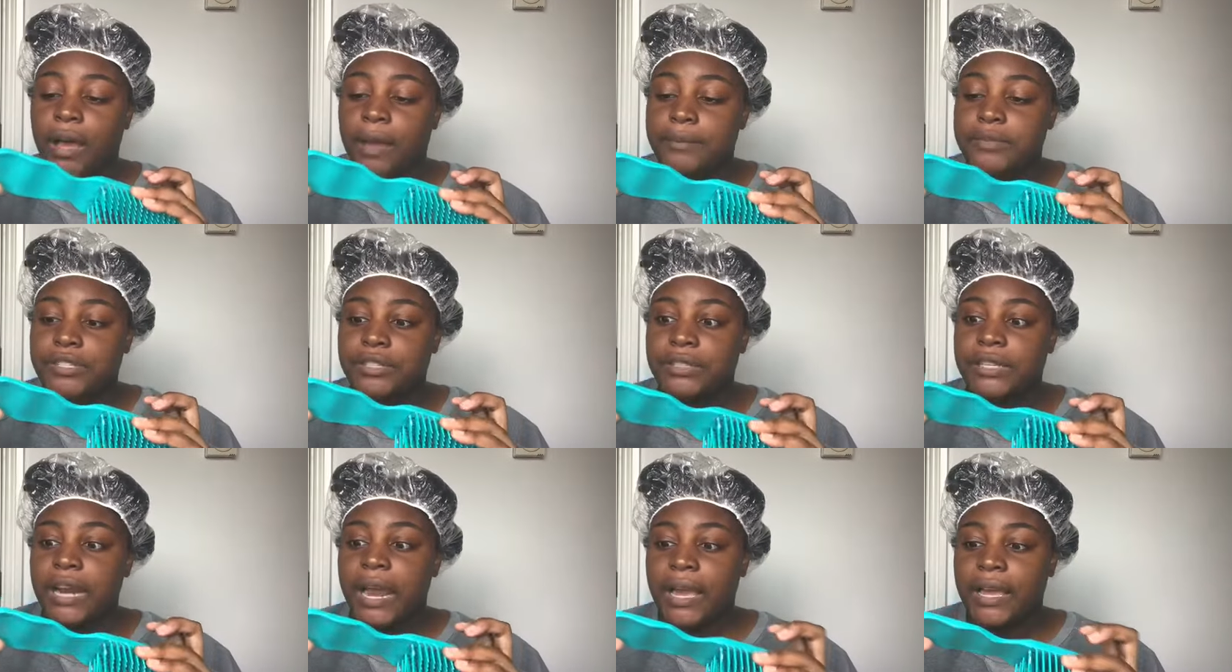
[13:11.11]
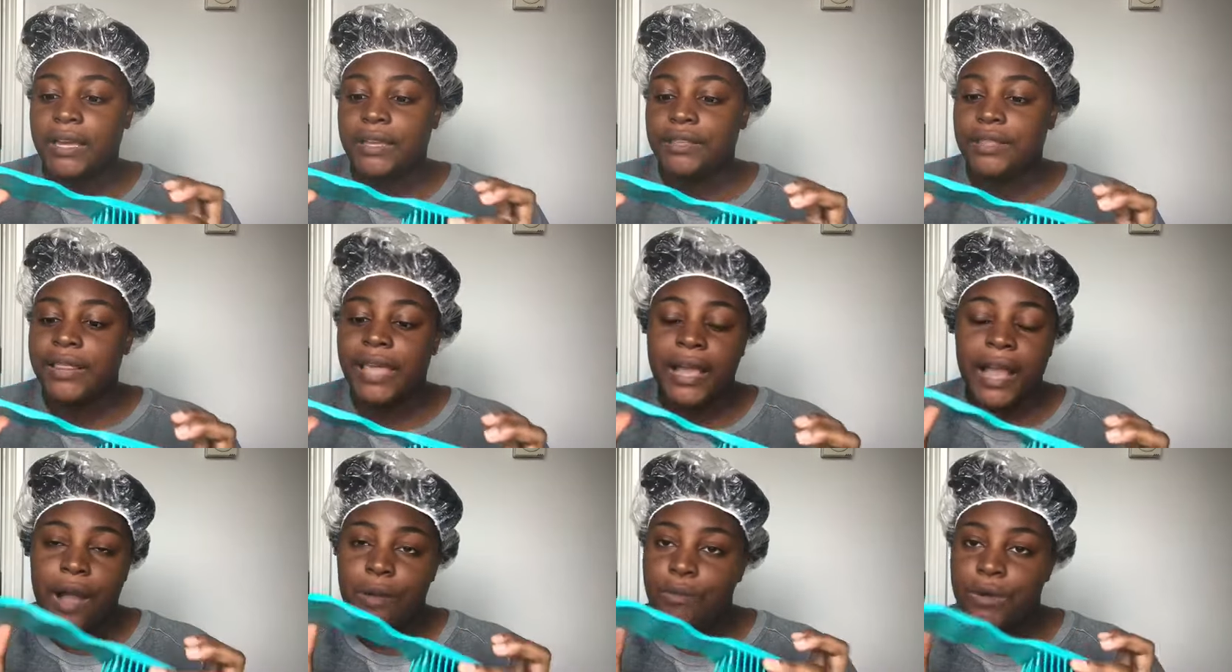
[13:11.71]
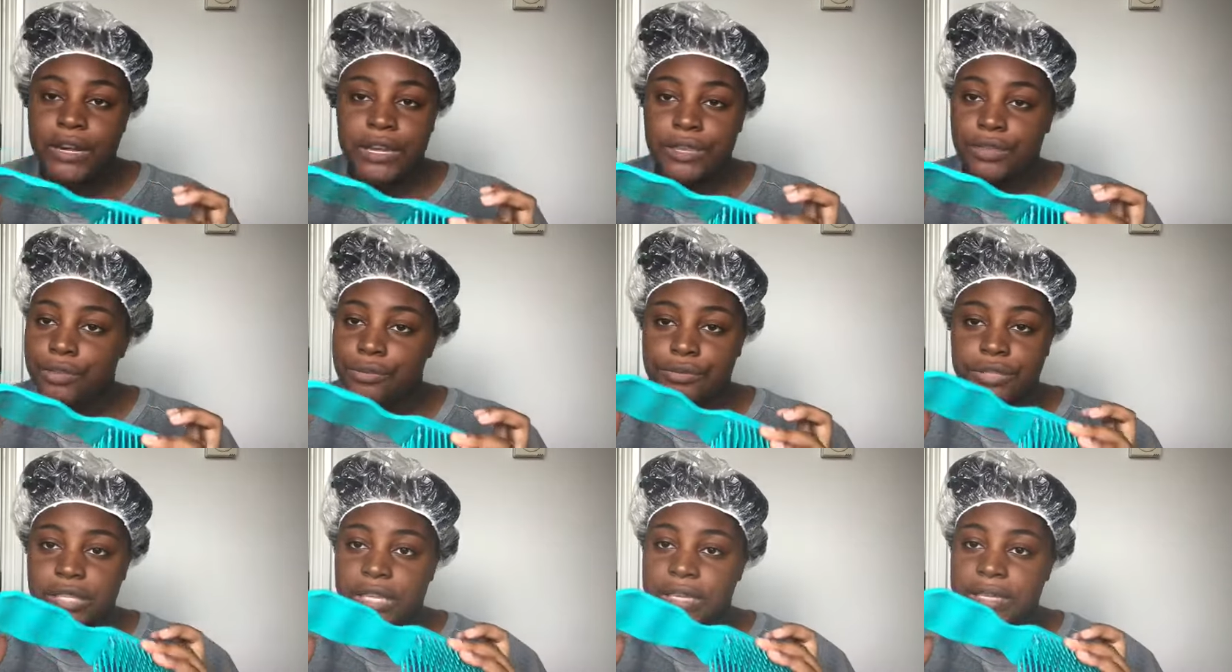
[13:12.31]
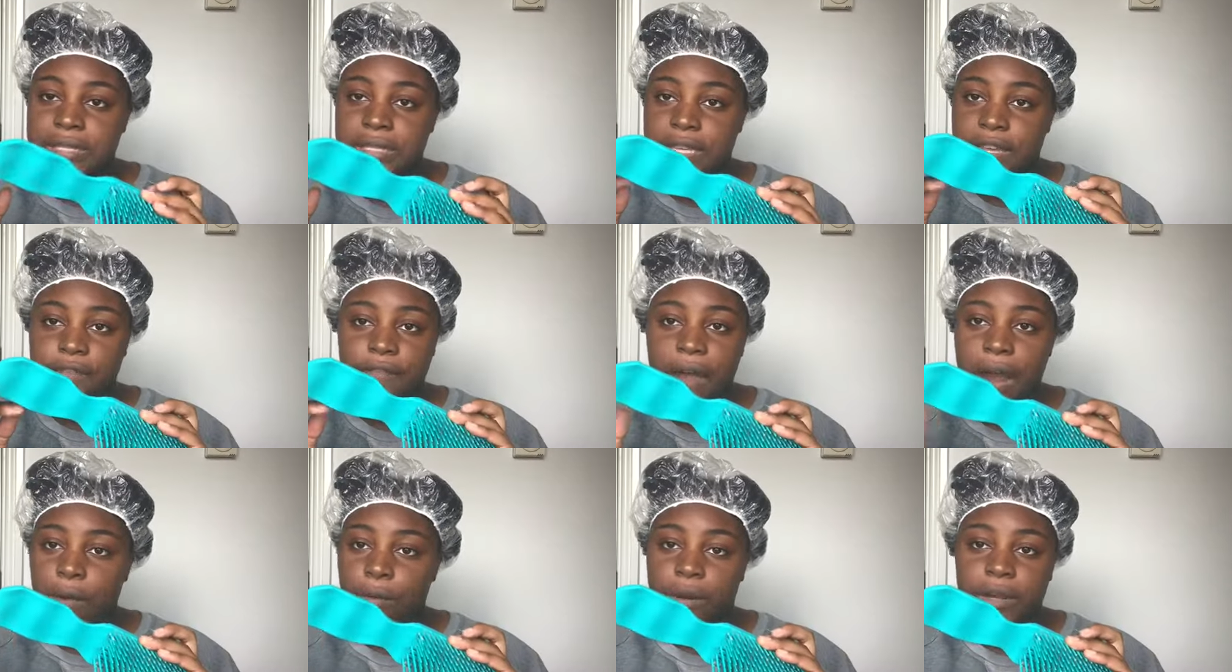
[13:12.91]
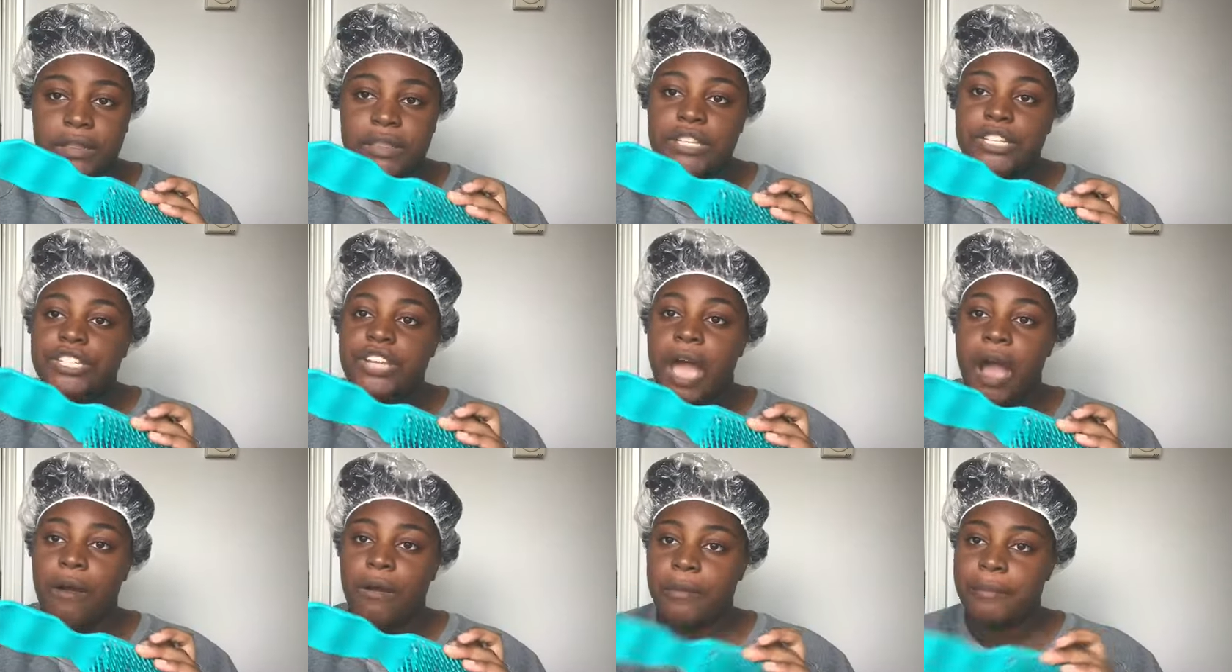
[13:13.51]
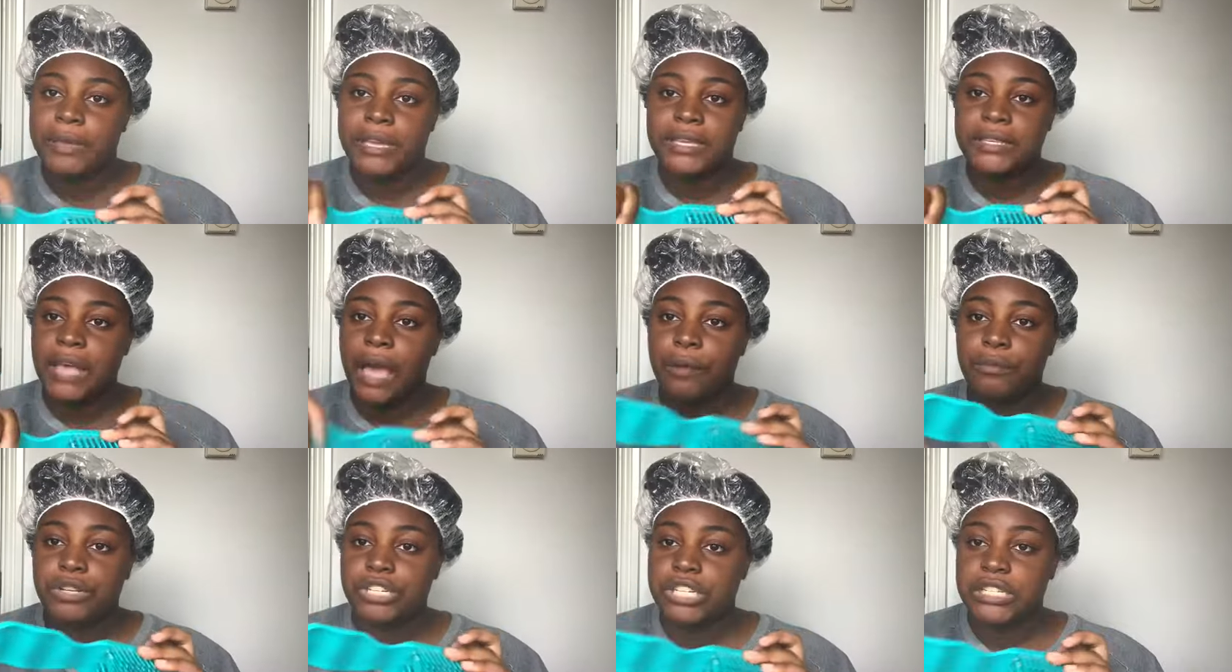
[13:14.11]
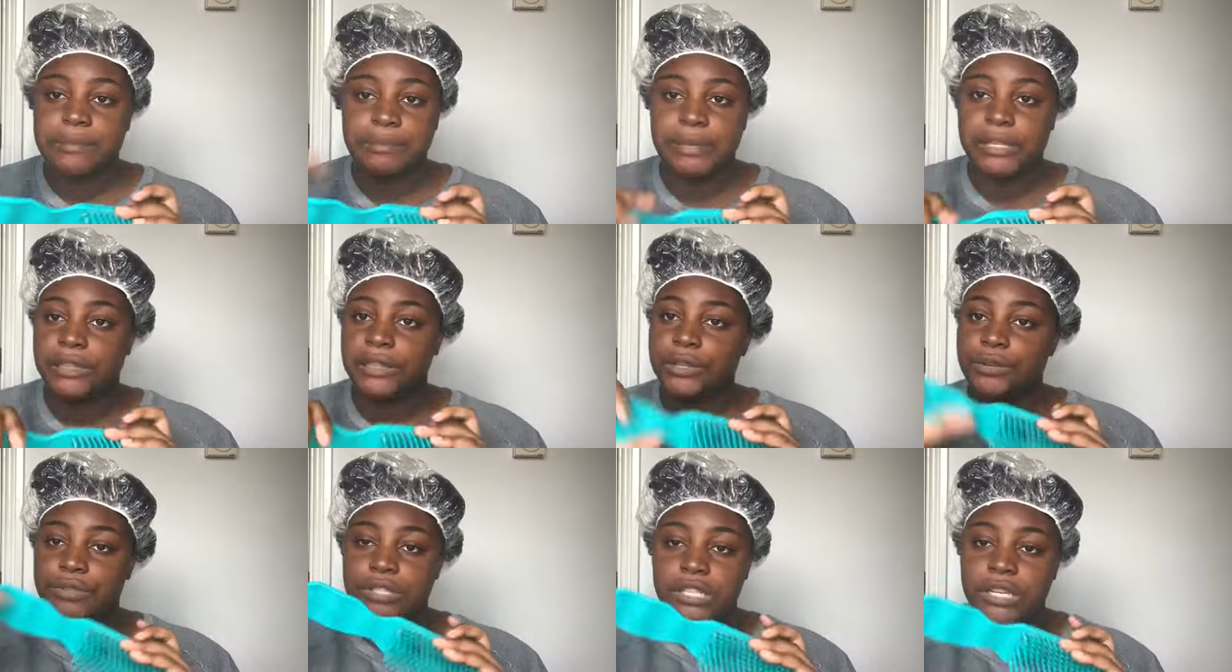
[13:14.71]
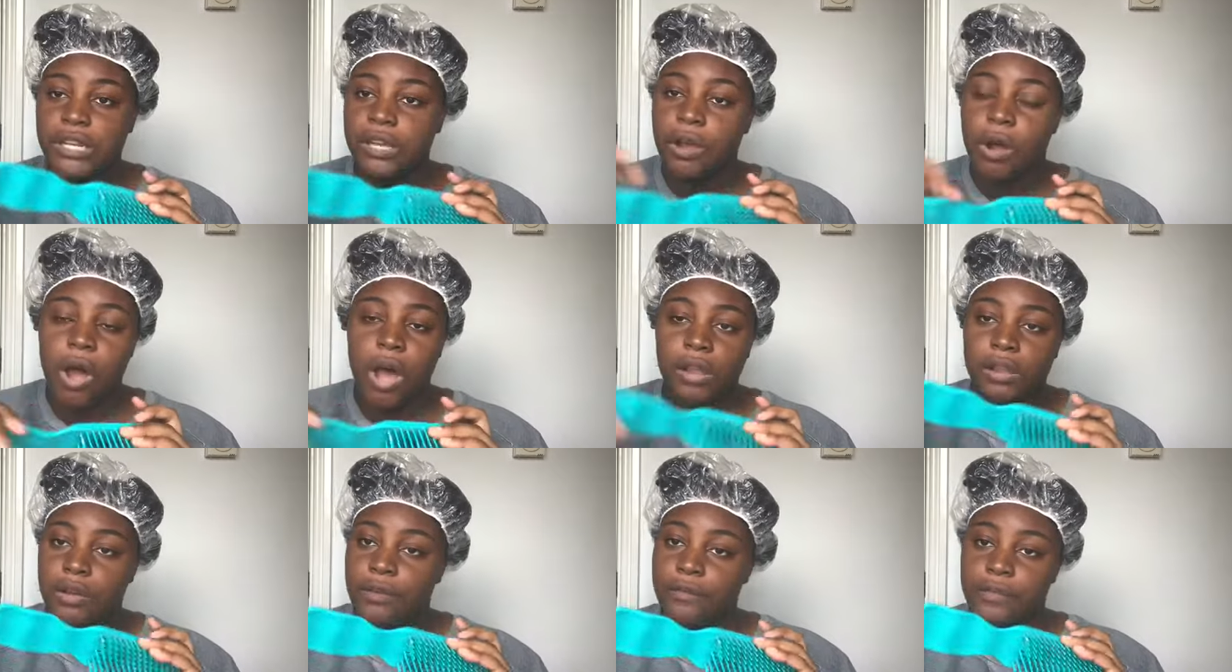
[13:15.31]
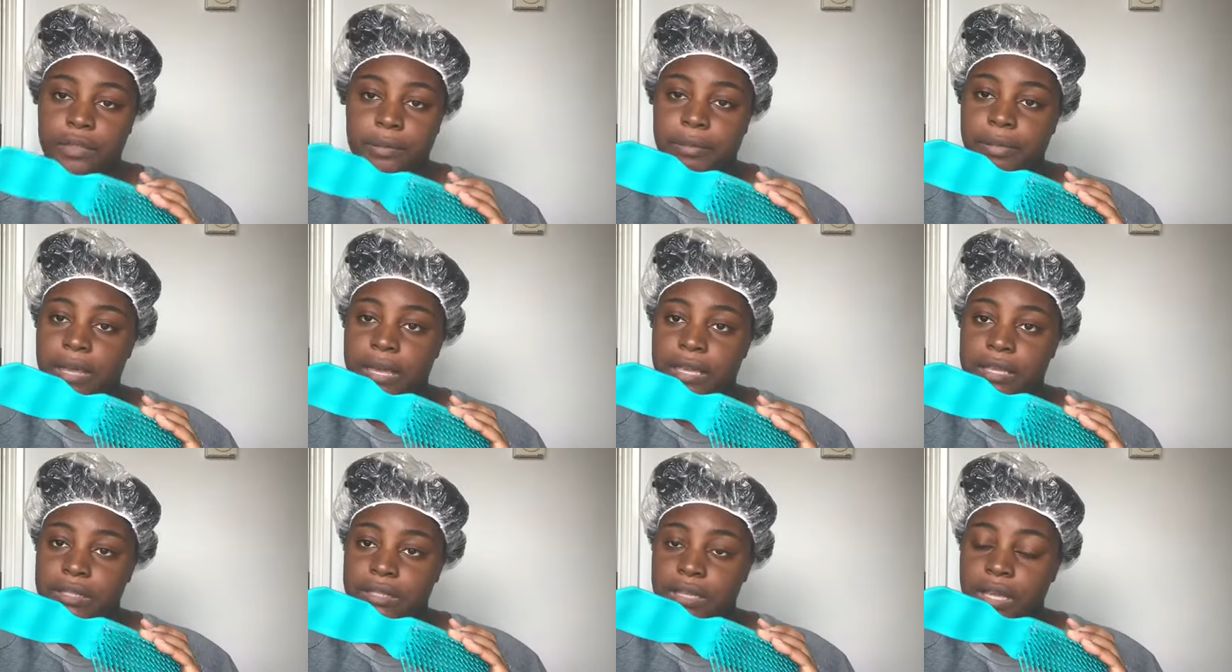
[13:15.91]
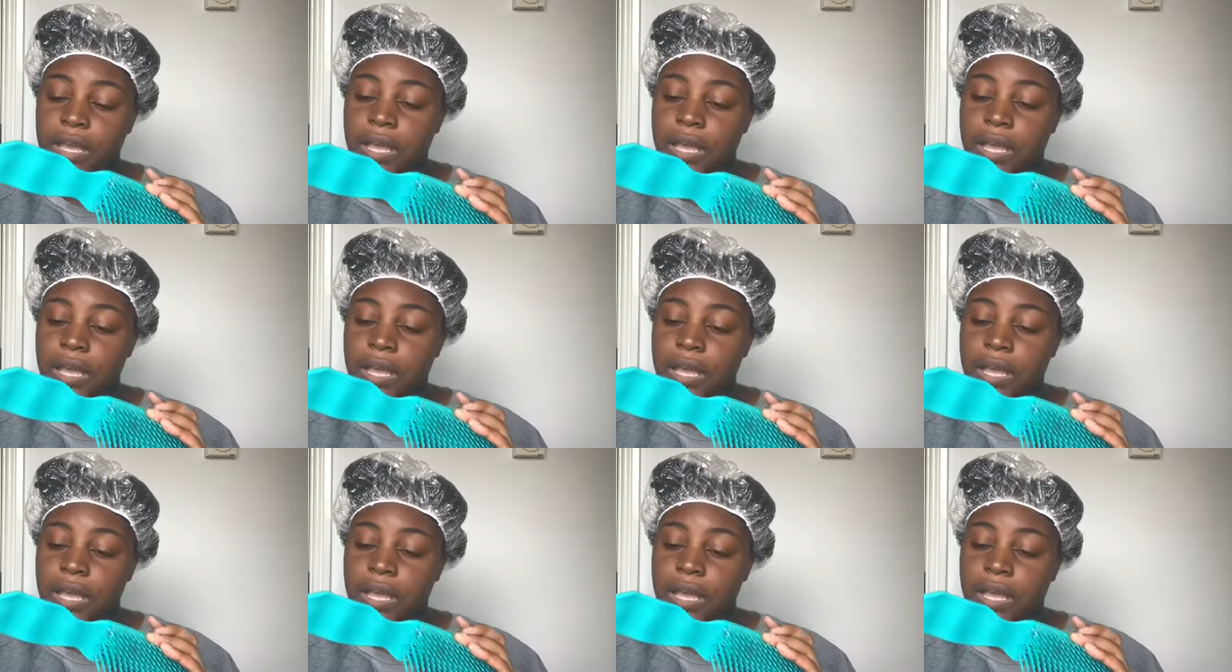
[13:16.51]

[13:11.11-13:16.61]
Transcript: so that I could, like, I wouldn't use this if I were in the shower, because I would just be losing it all over the place.